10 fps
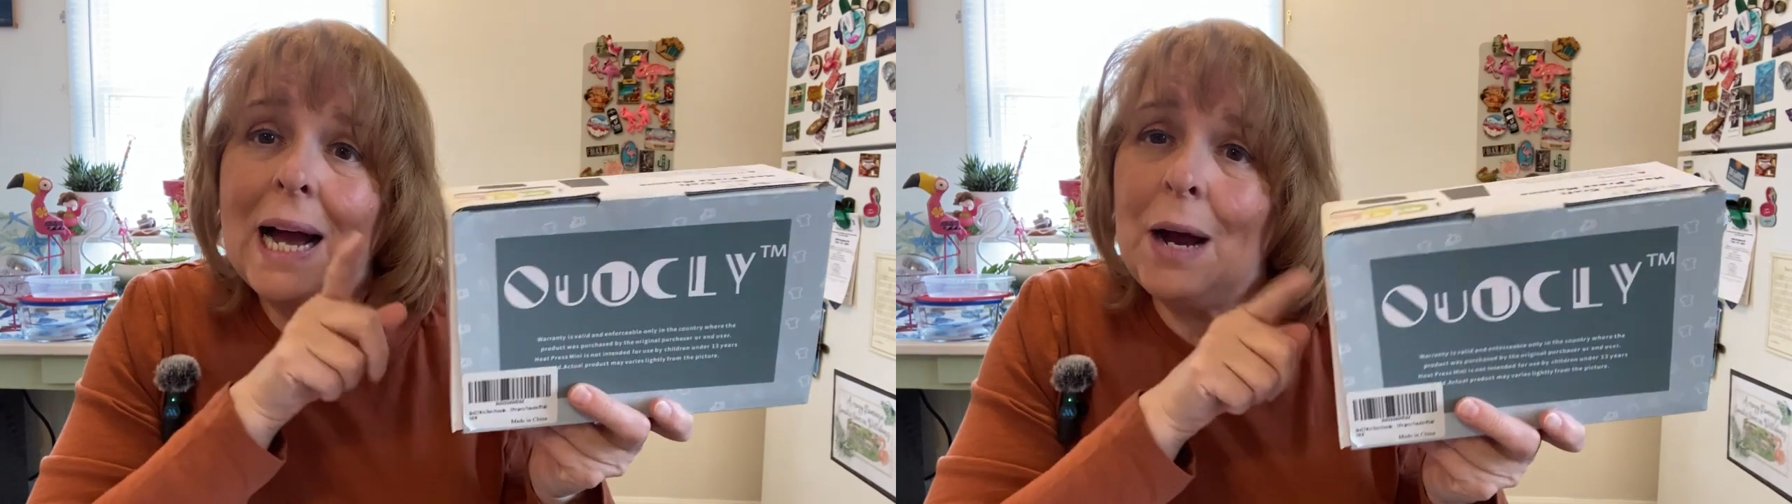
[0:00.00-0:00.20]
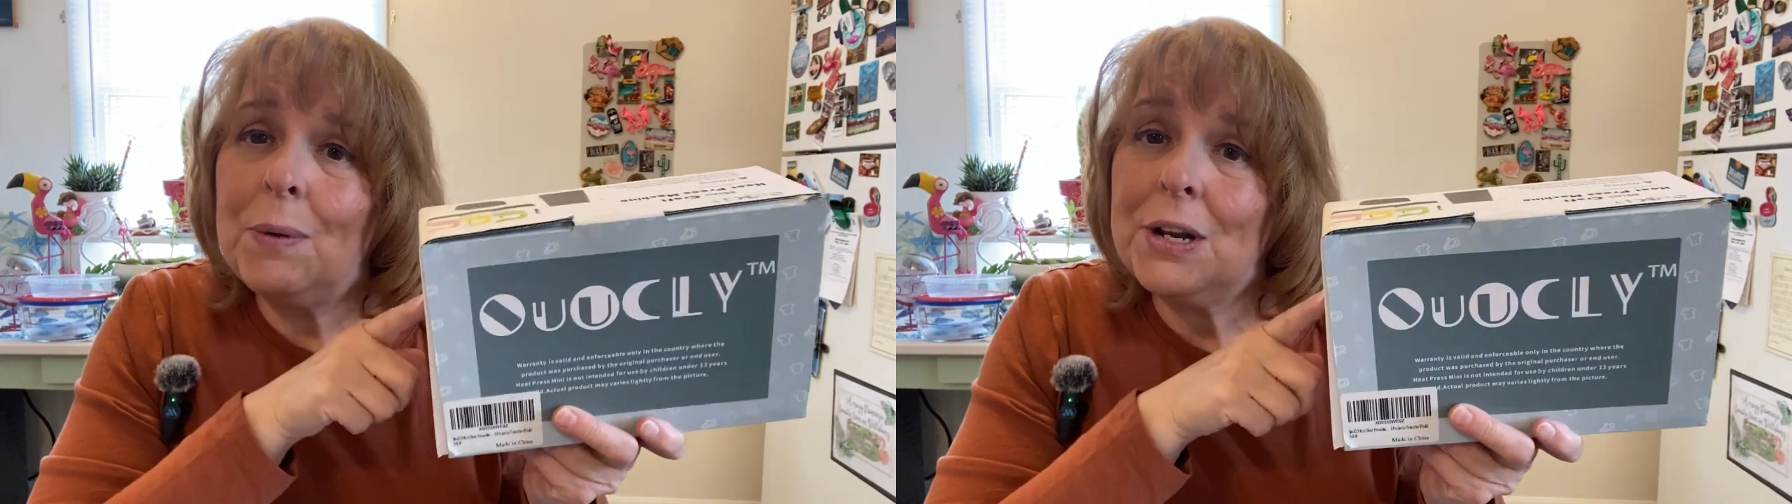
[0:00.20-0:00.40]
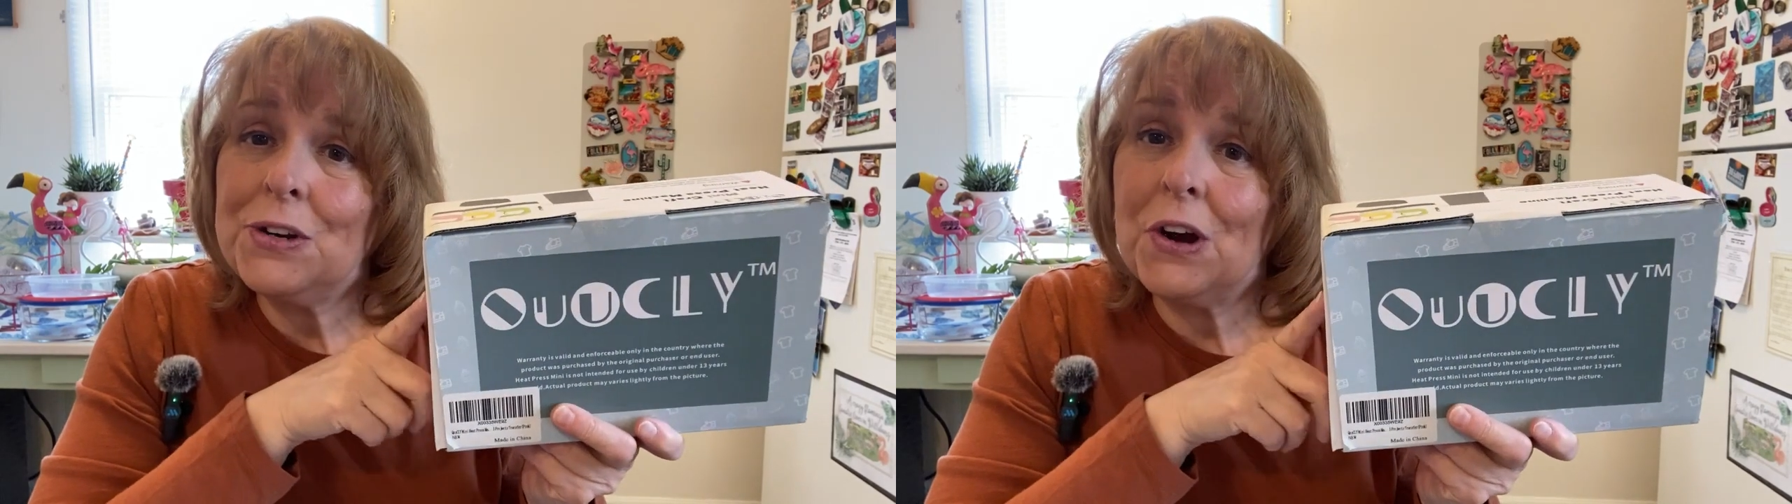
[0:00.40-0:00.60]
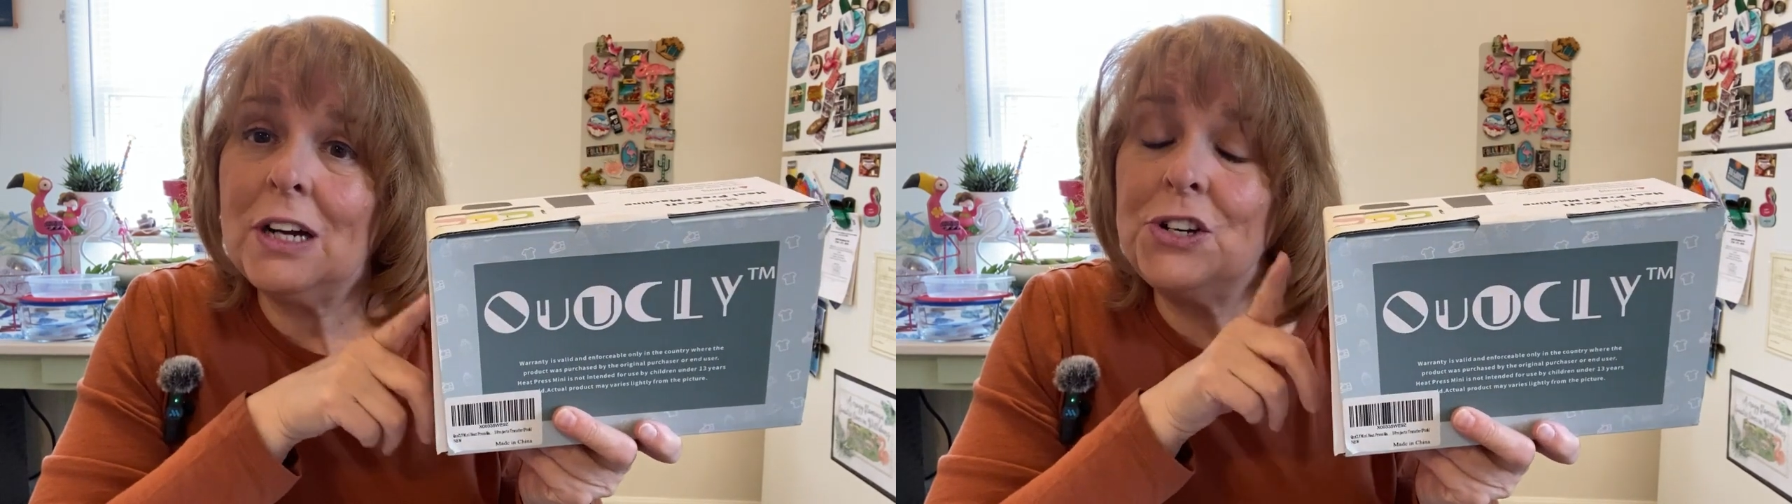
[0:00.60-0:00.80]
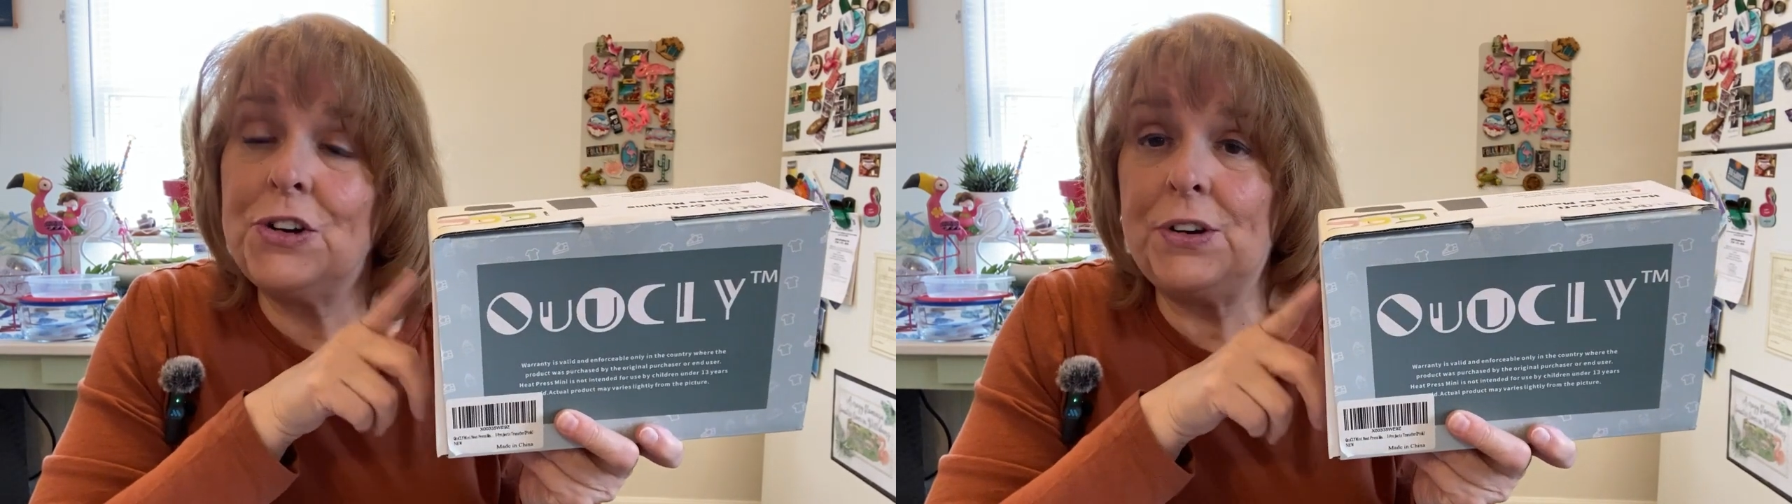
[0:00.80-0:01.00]
I want to
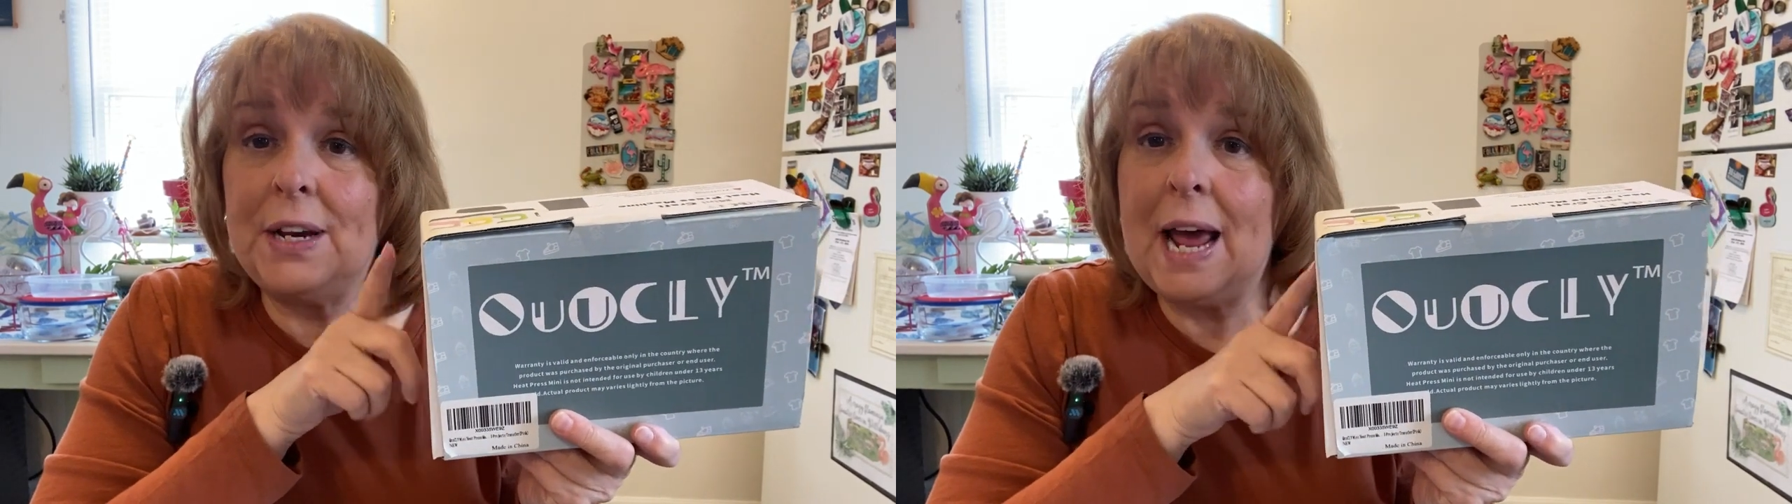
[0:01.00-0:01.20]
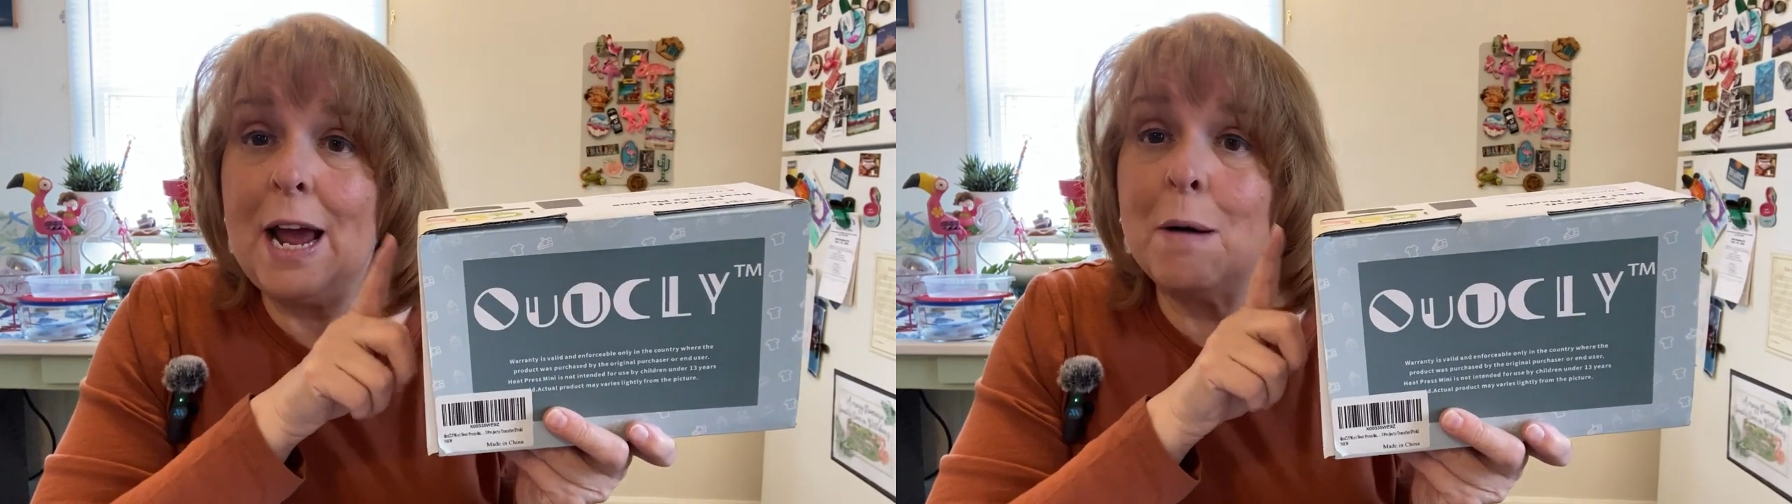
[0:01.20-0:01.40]
talk to you today